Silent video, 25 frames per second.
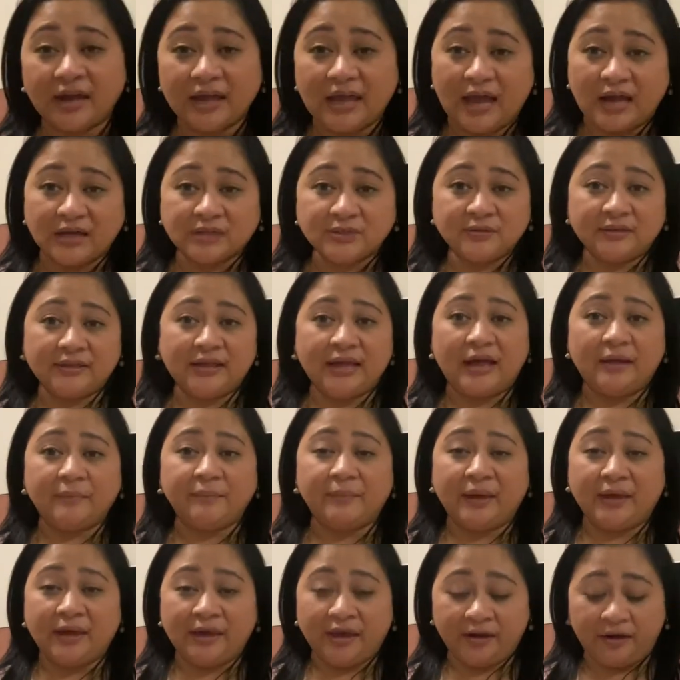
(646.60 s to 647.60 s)
actually had
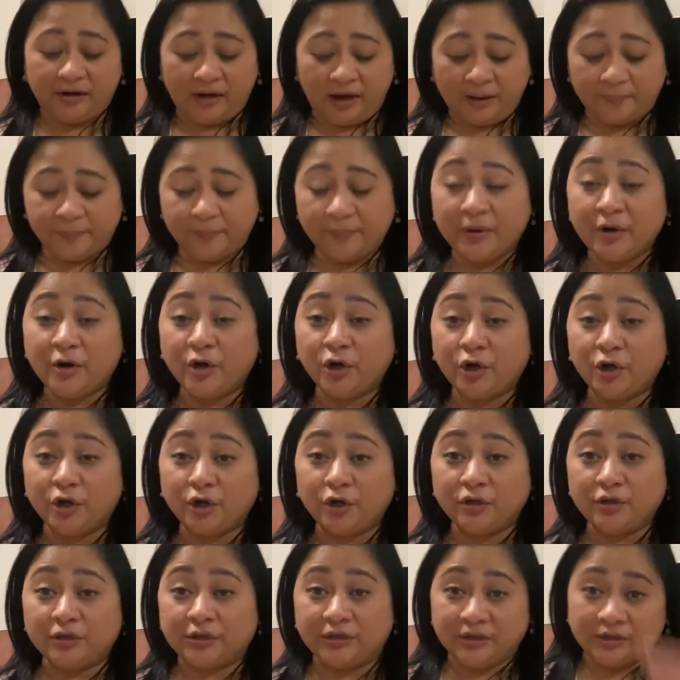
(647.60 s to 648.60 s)
my hair up
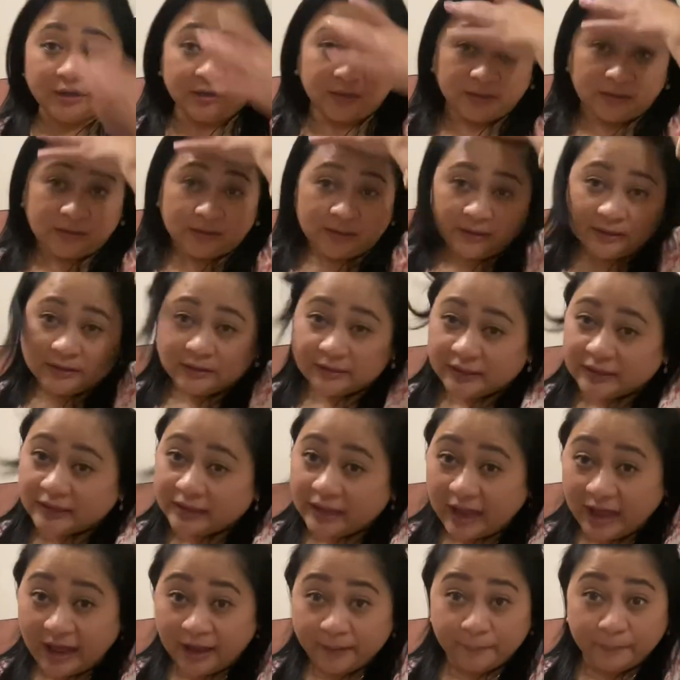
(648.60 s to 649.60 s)
earlier, like
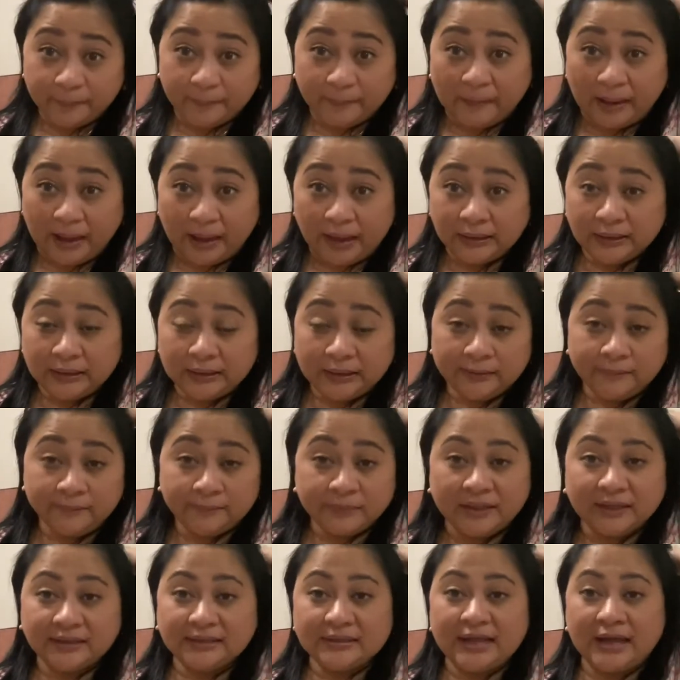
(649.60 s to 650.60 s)
half bun
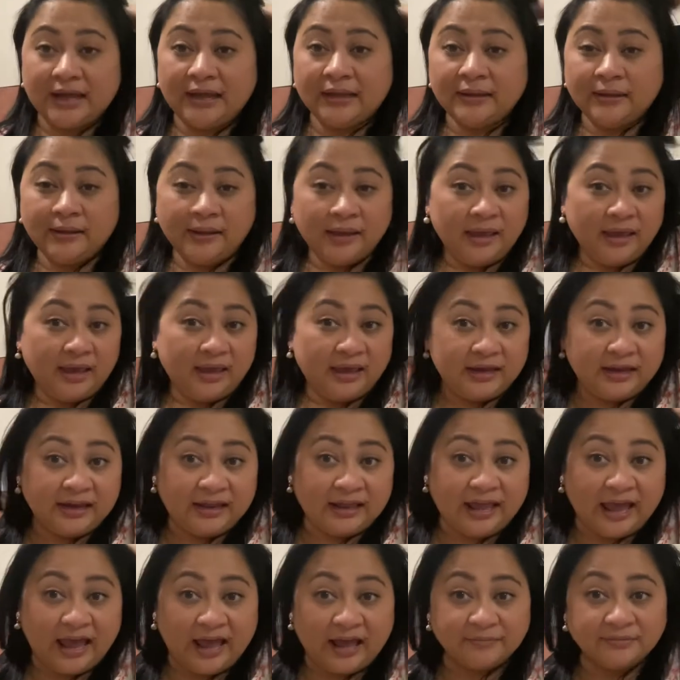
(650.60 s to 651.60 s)
like that, and I
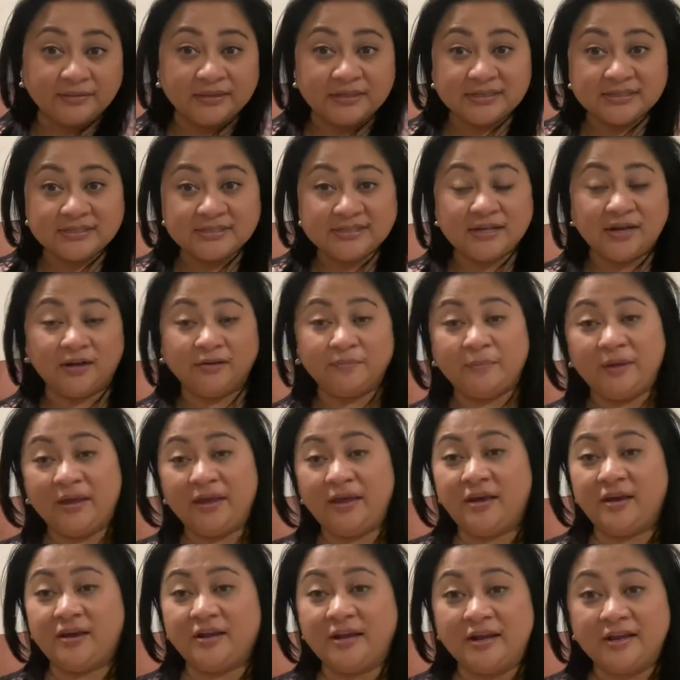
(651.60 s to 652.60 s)
have this on my
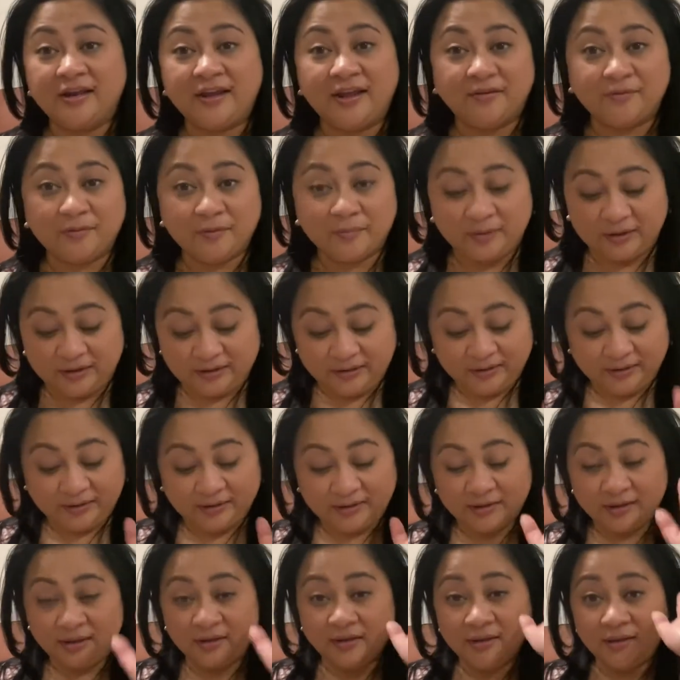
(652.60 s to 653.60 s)
hair, and everybody
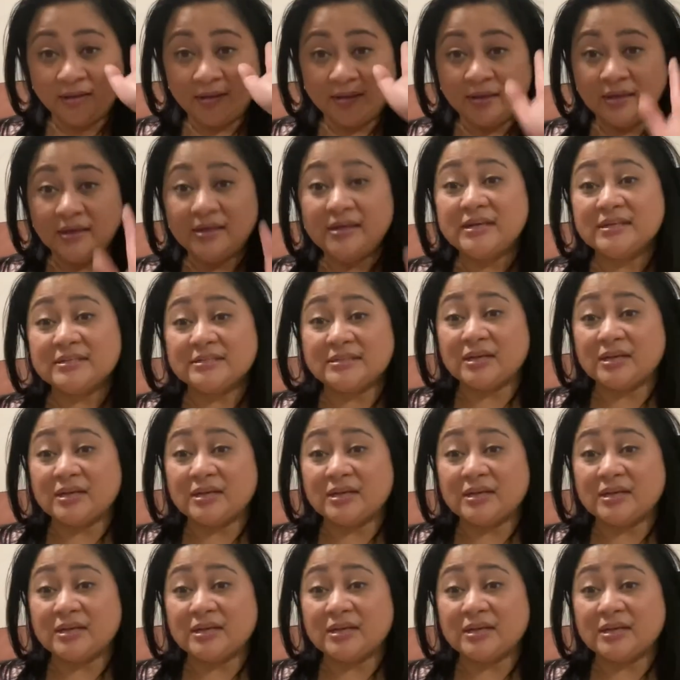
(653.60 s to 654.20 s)
is